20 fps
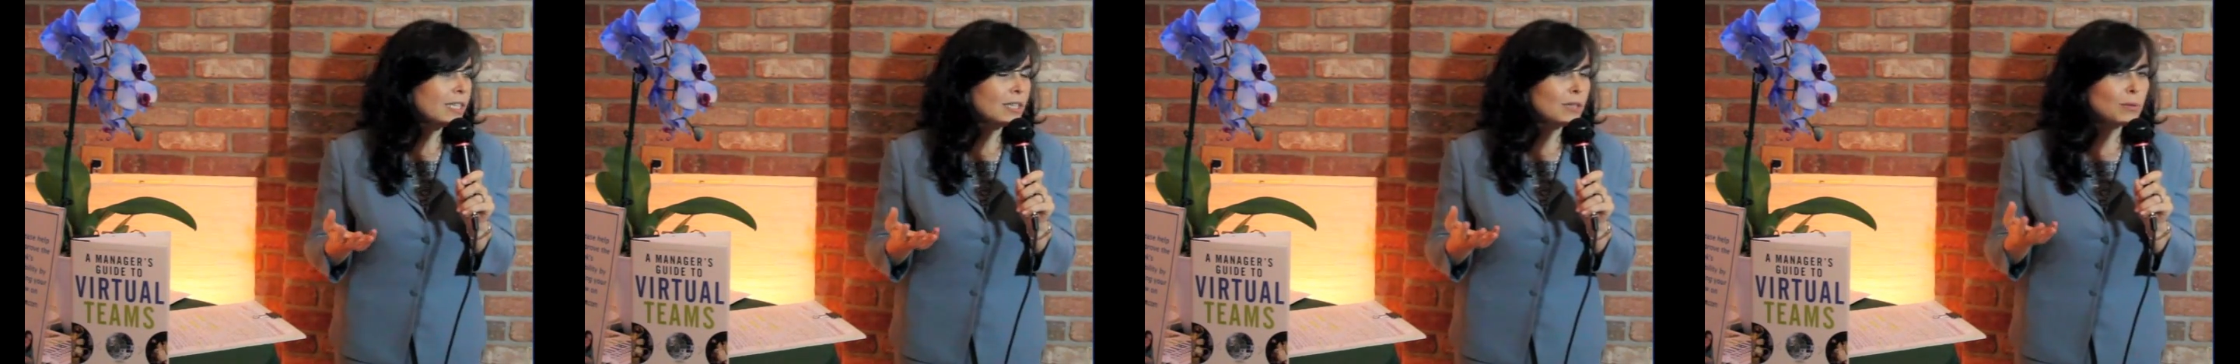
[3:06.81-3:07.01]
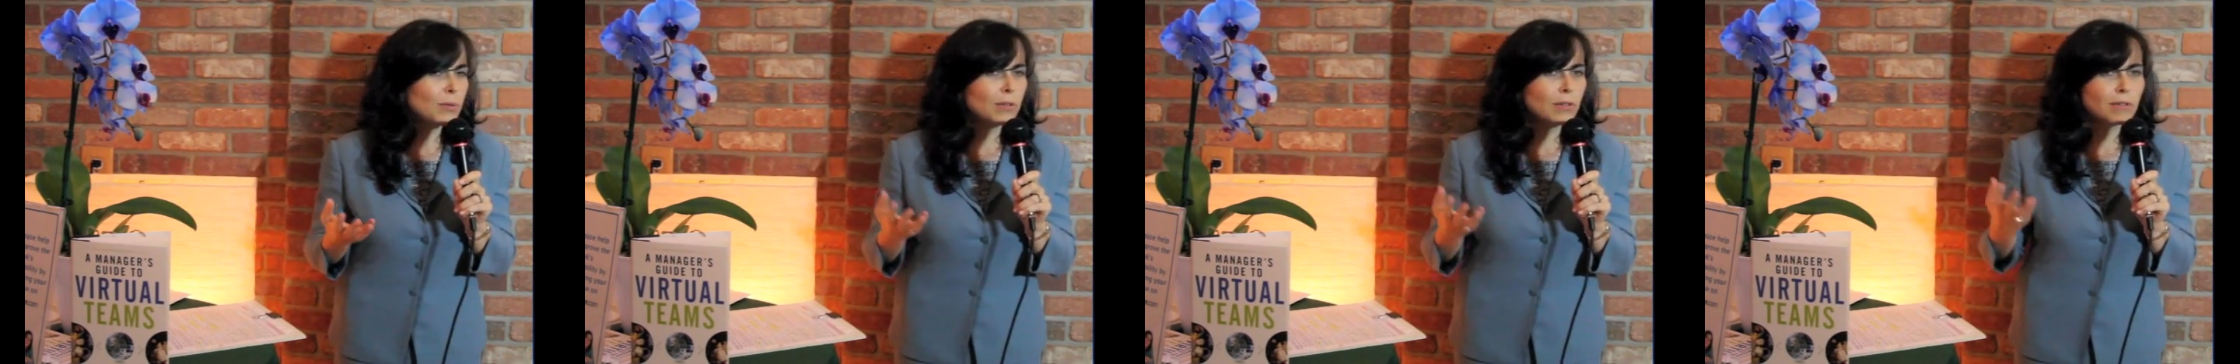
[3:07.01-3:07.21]

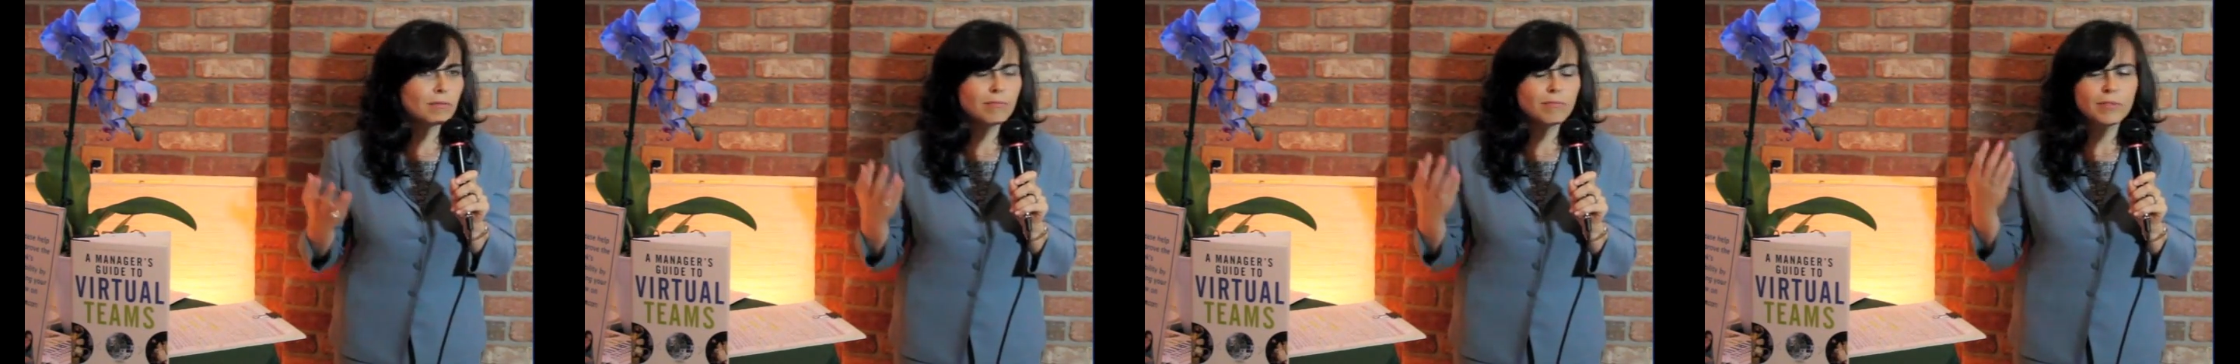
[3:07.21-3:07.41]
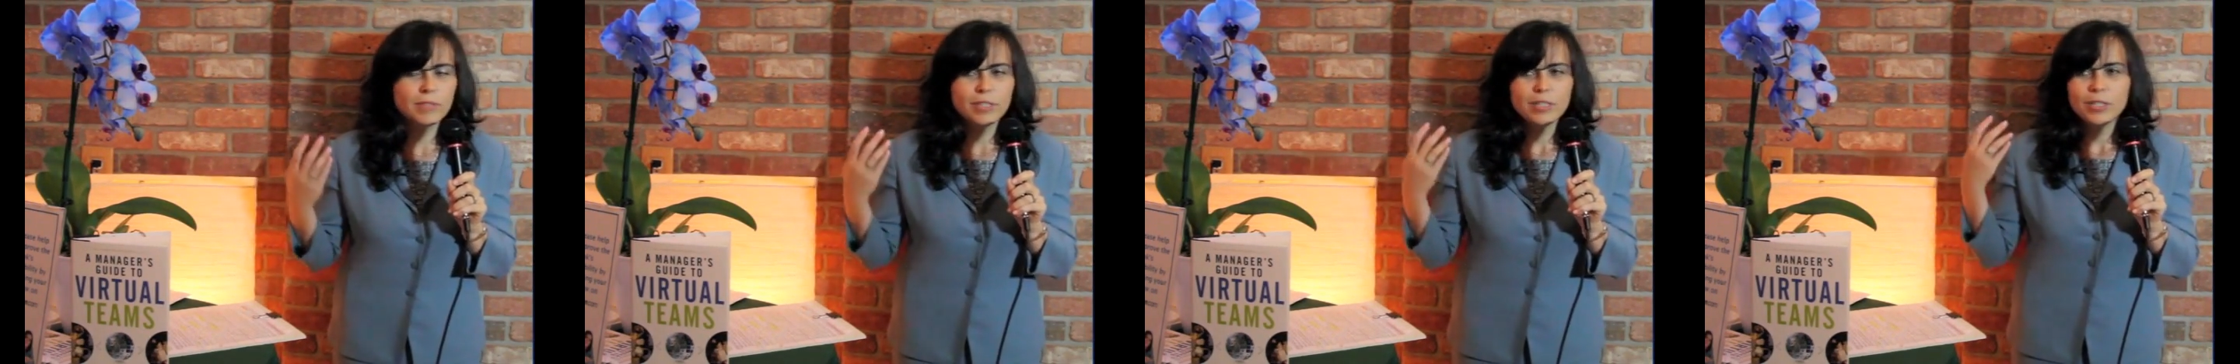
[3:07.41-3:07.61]
They were
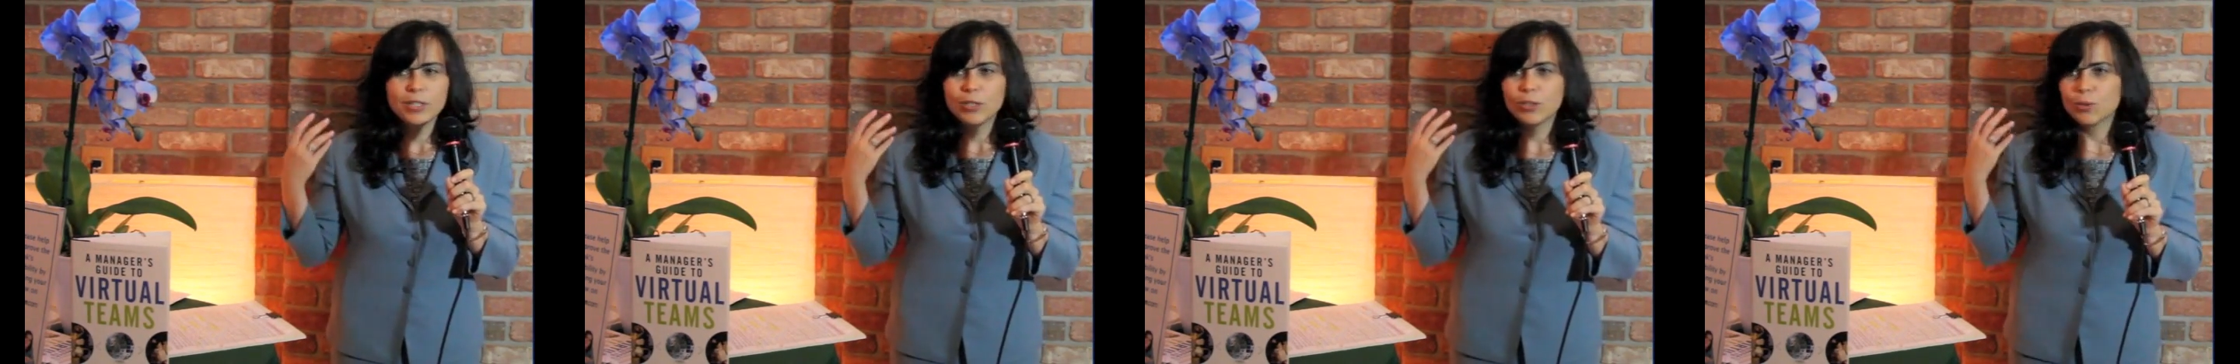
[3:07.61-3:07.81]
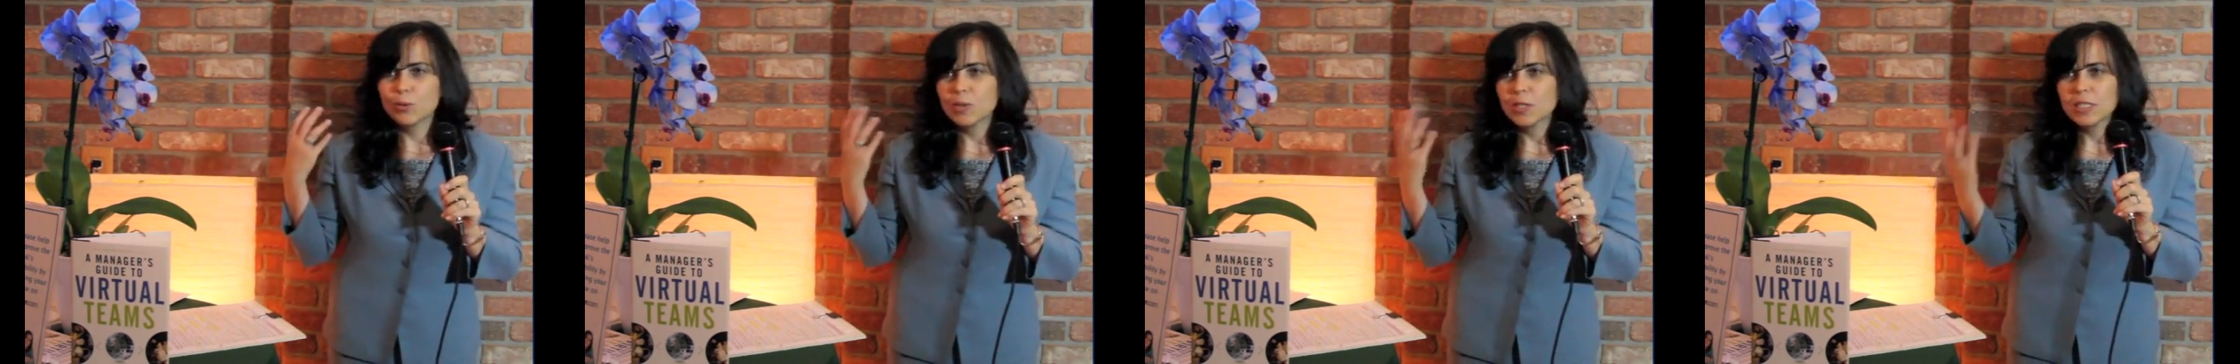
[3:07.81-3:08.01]

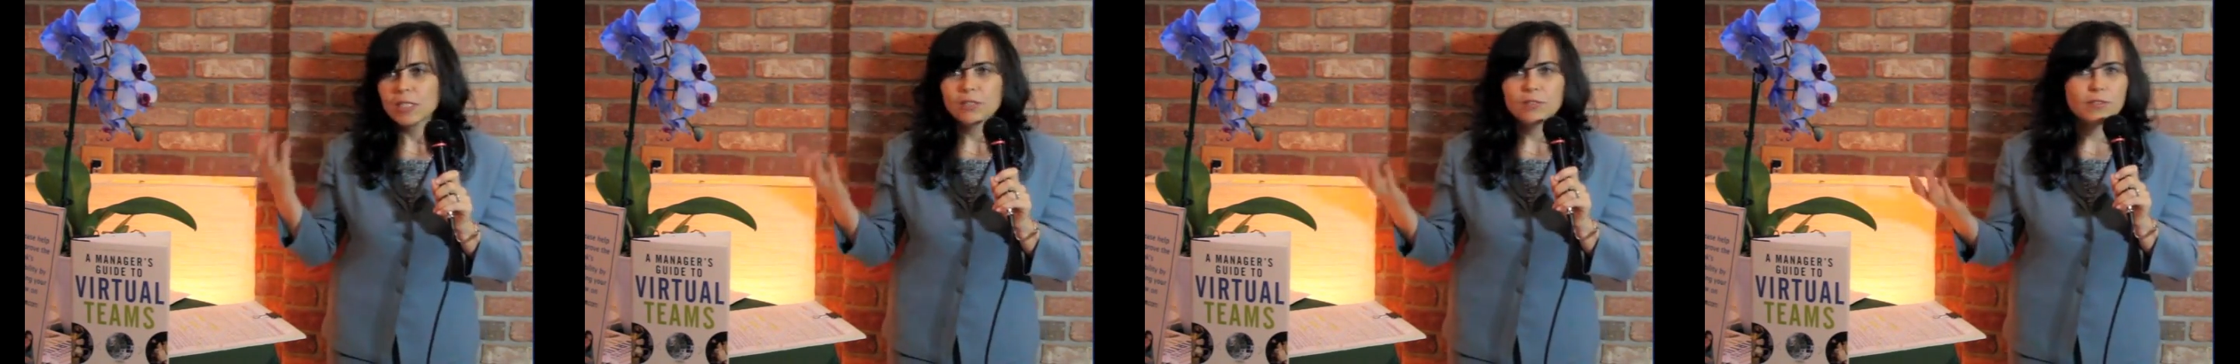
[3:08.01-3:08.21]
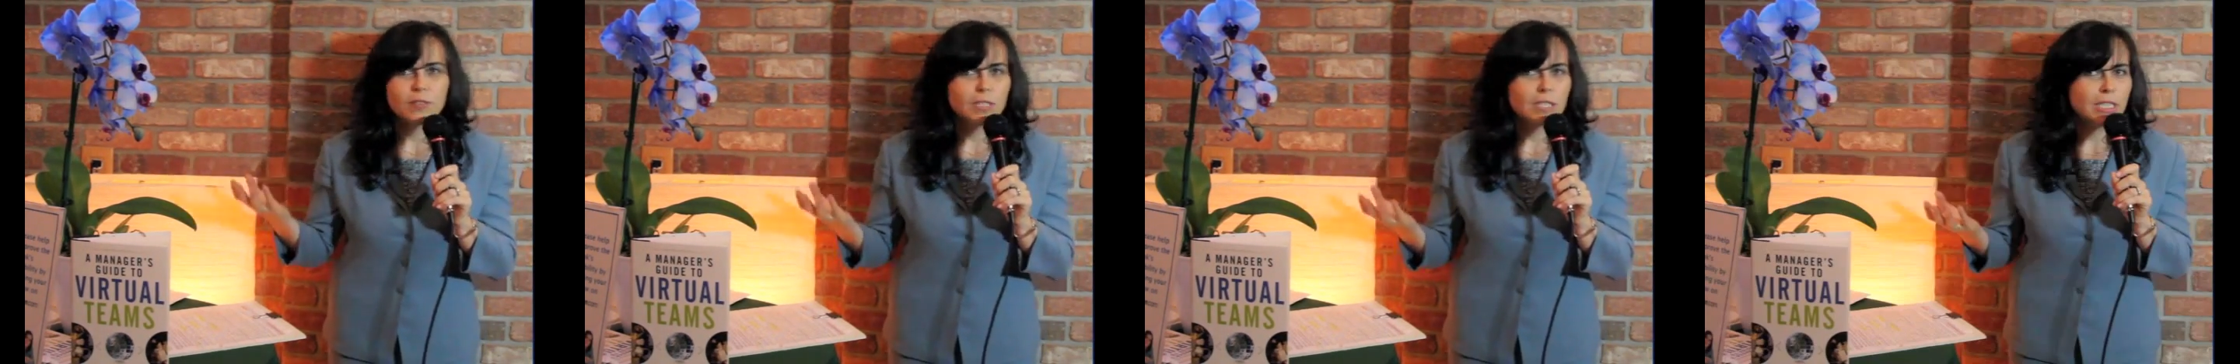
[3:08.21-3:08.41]
doing
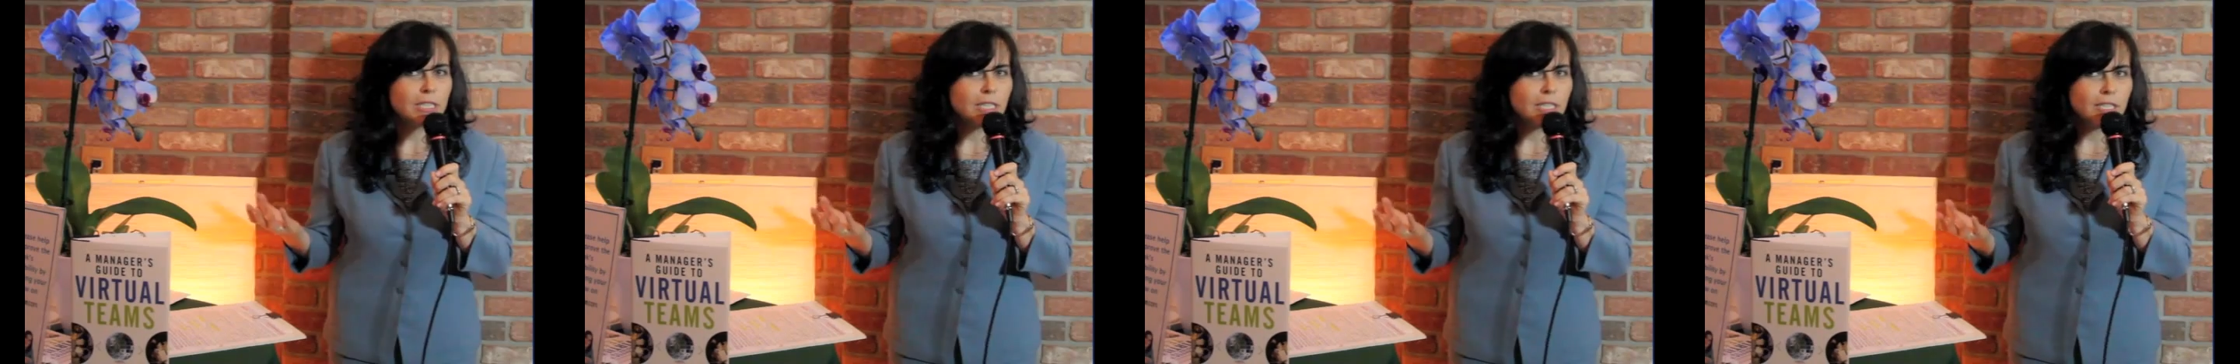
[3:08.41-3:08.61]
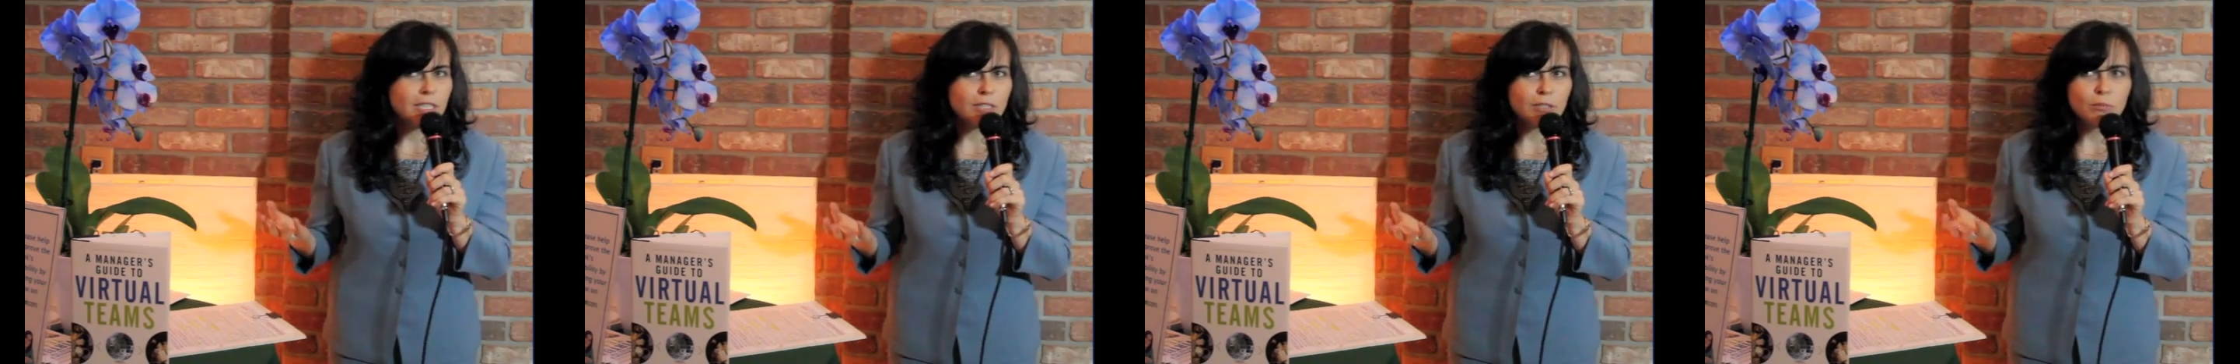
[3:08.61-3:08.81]
different
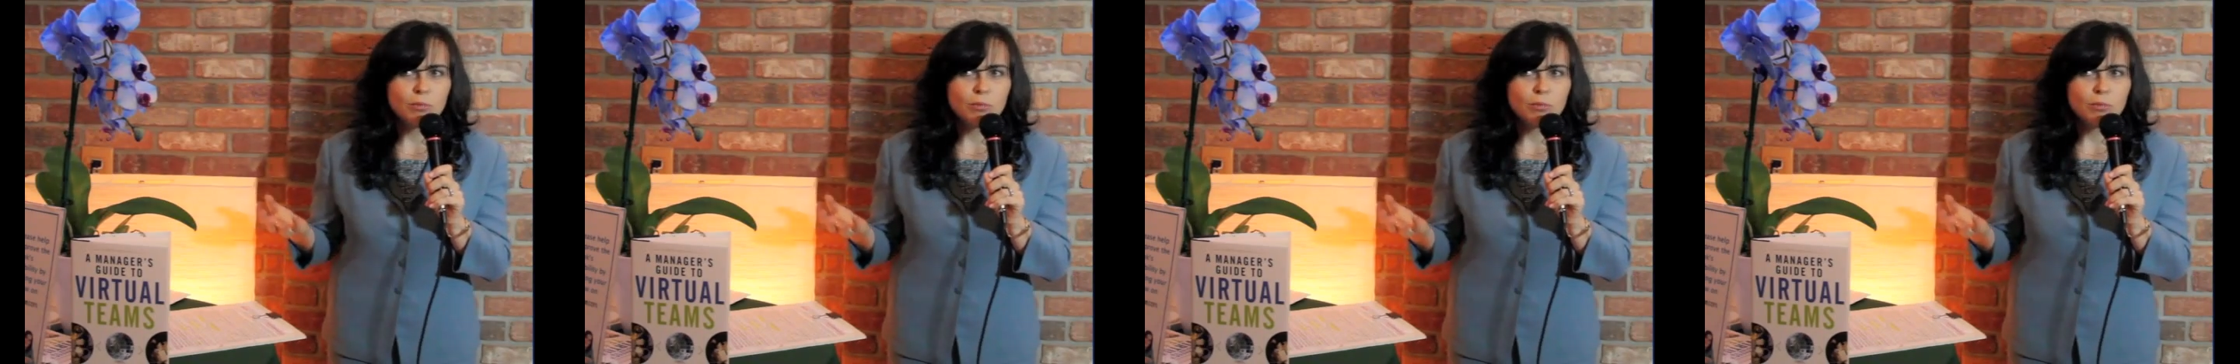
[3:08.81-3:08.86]
things.